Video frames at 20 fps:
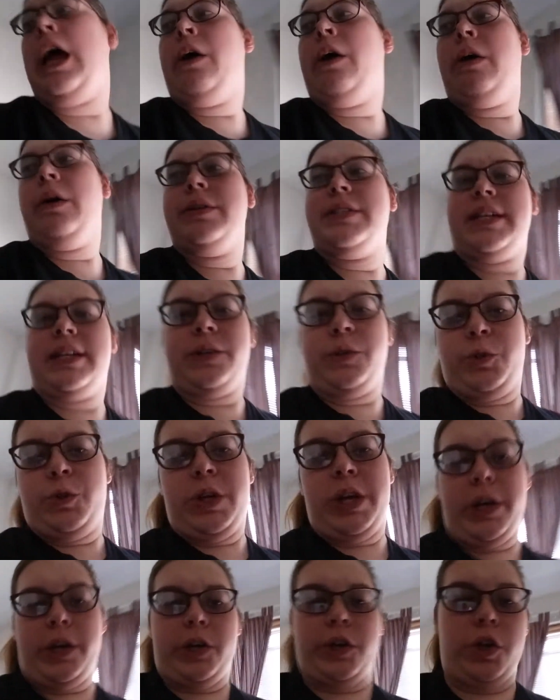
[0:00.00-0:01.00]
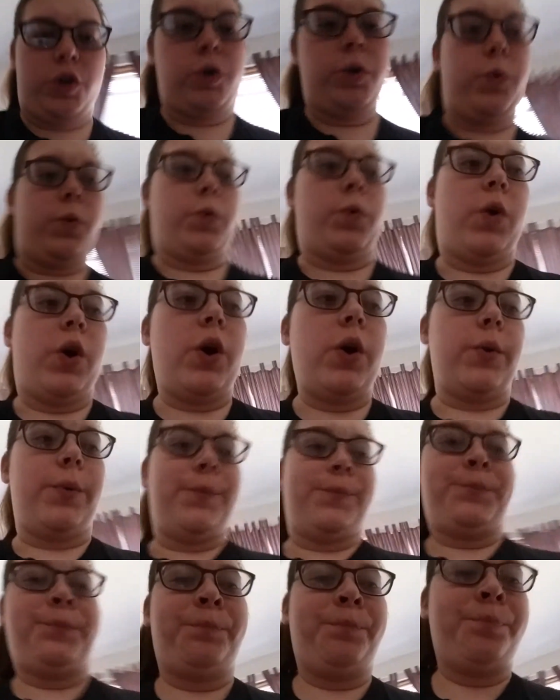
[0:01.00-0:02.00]
was I gonna tell you?
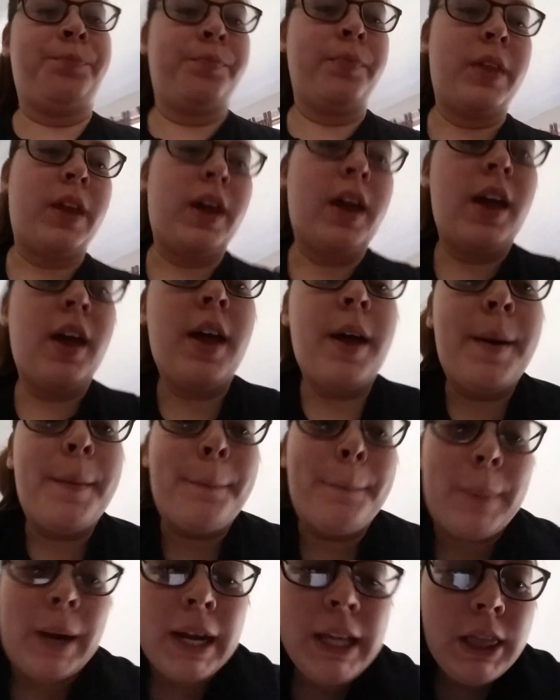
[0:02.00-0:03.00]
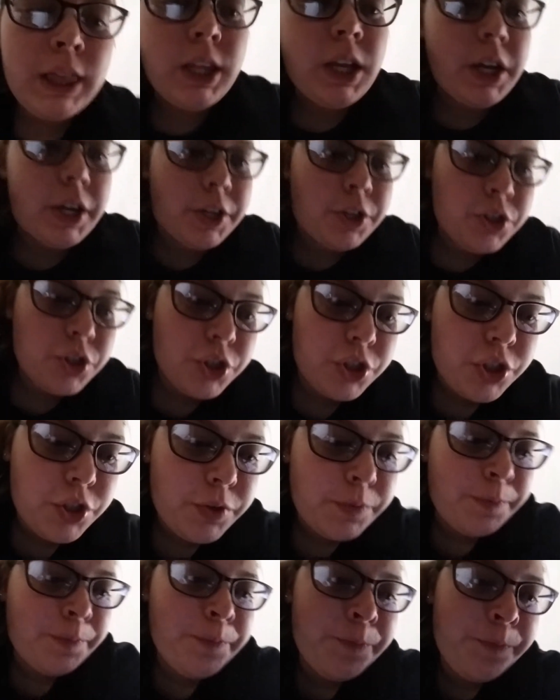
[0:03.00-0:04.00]
Oh, my lunch